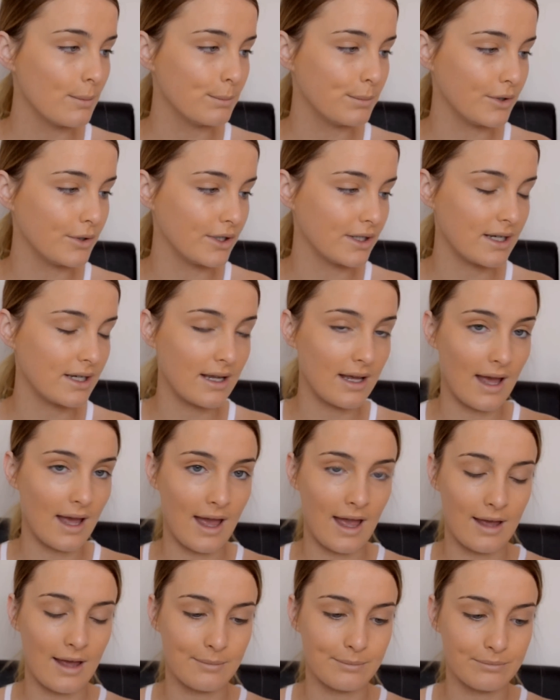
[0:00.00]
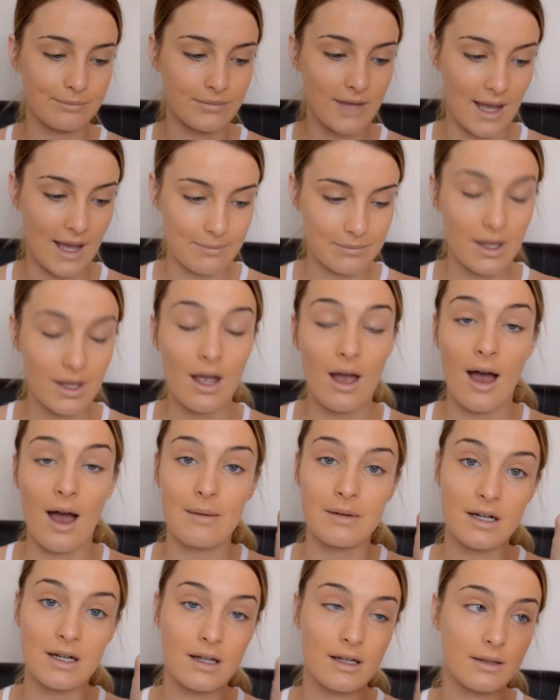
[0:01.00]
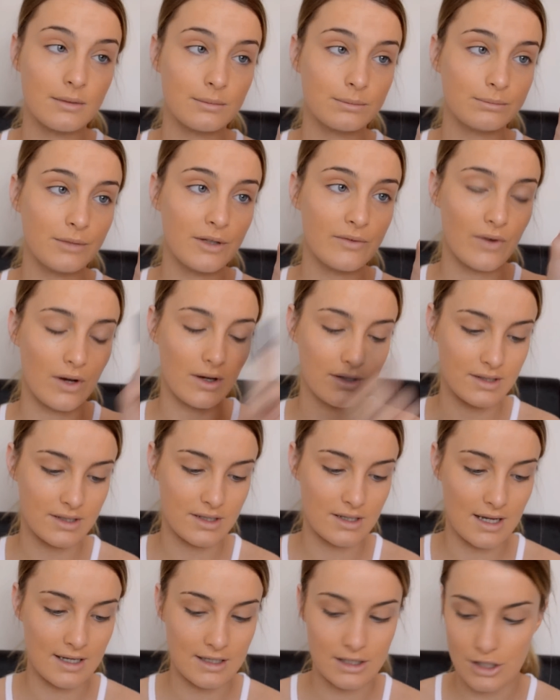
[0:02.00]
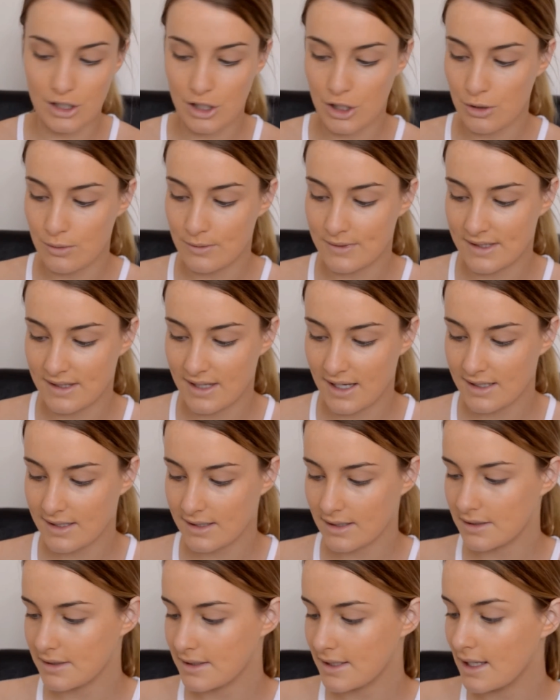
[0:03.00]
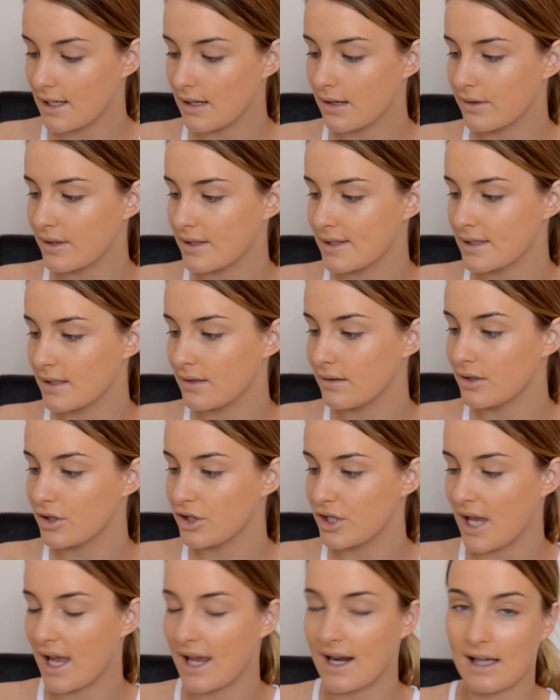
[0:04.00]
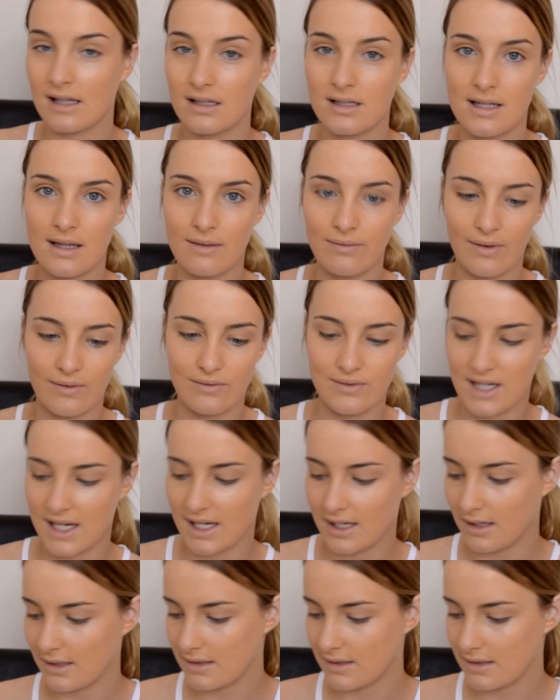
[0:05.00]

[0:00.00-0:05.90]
but yeah, I'm gonna move on and use this concealer. This is in the shade NC15.